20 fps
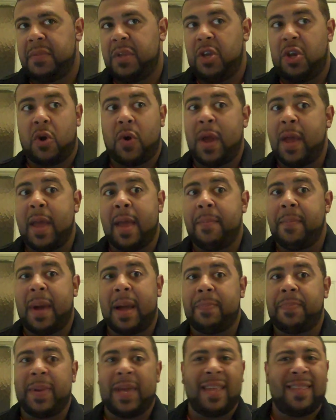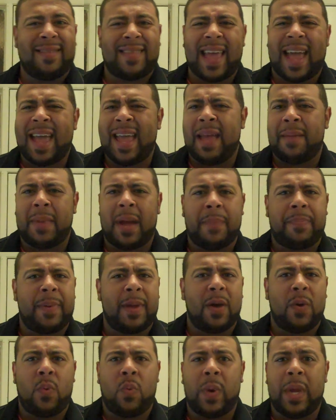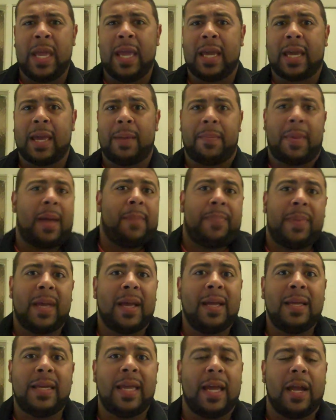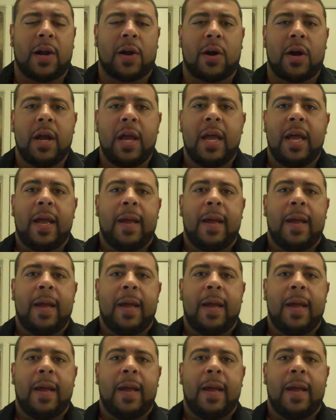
you know, it might be a day, it might be a week, it might be a year.